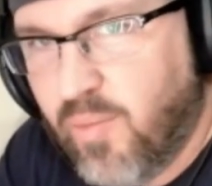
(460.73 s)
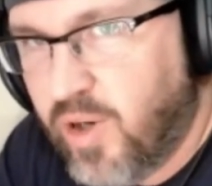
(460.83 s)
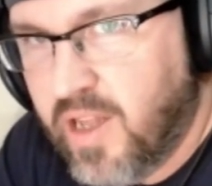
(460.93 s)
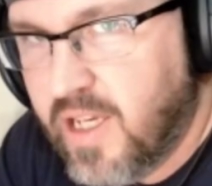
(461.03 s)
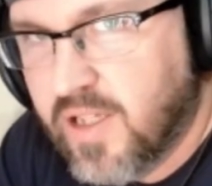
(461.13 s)
one
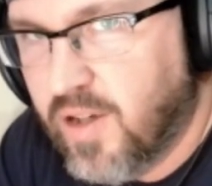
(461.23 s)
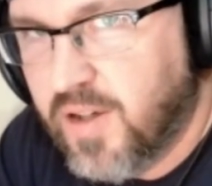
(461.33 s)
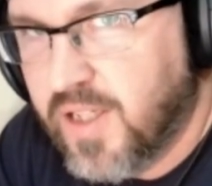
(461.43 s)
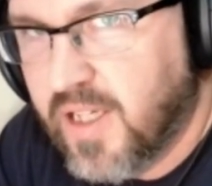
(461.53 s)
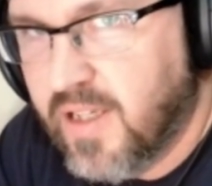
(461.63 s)
of these
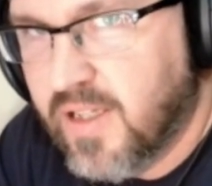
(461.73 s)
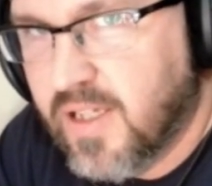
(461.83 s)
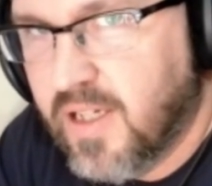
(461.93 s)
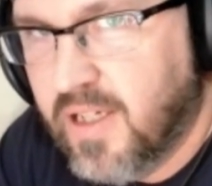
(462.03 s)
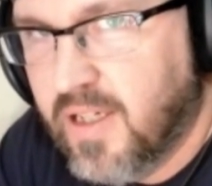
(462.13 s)
songs ends,
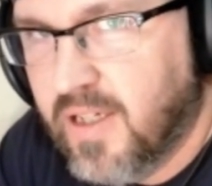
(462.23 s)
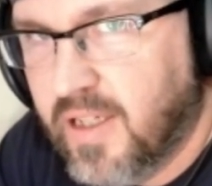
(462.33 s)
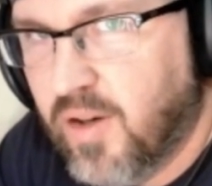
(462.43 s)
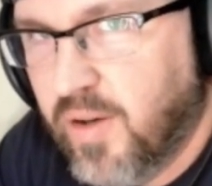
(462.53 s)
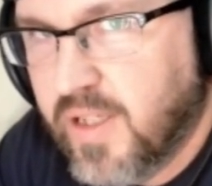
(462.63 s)
it
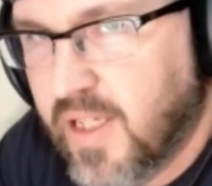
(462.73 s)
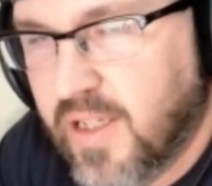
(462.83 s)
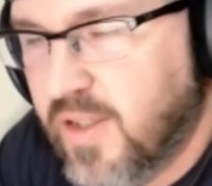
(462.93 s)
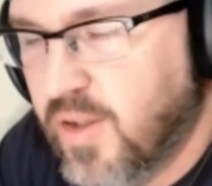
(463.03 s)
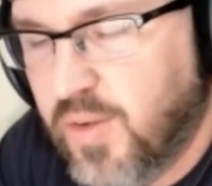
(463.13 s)
always
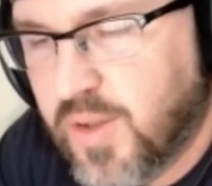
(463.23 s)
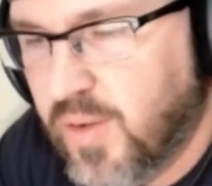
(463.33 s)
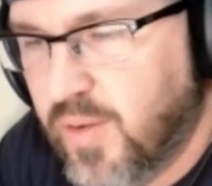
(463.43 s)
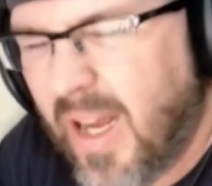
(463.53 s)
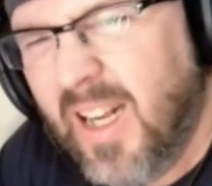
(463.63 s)
ends too
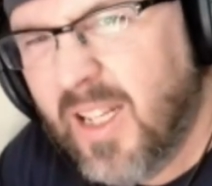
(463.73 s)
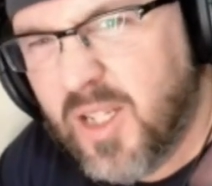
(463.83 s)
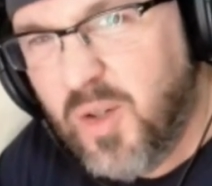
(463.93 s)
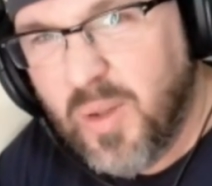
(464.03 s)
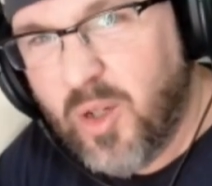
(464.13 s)
soon. Hey, let's
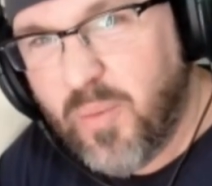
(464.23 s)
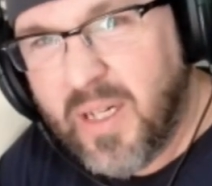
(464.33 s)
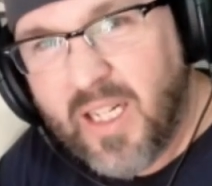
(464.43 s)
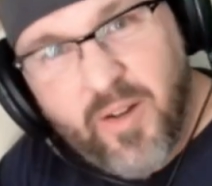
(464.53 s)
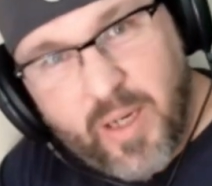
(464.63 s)
do a little bit of lyric